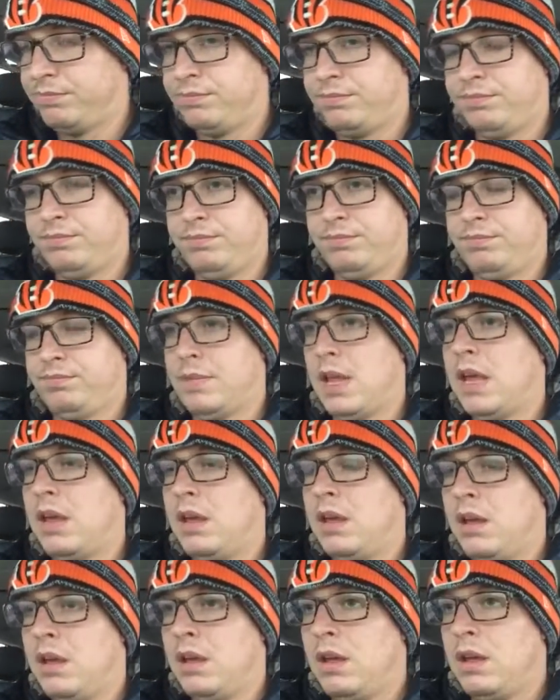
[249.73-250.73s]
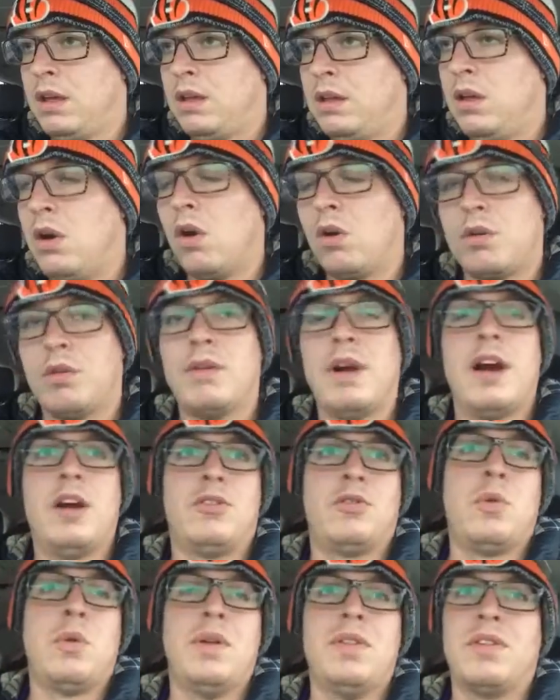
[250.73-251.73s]
The Oakland
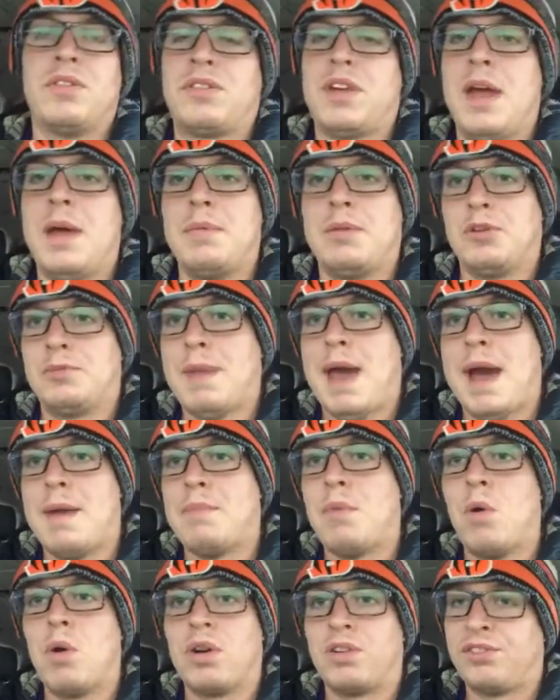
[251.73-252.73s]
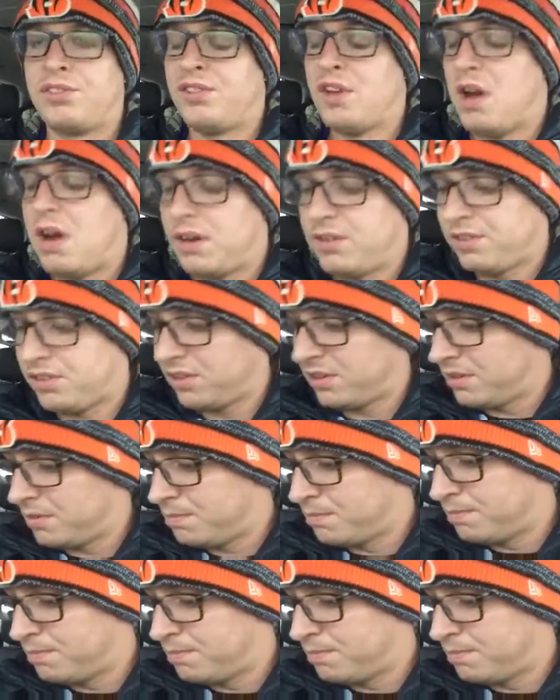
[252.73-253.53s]
Raiders will win this game because Matt Moore sucks.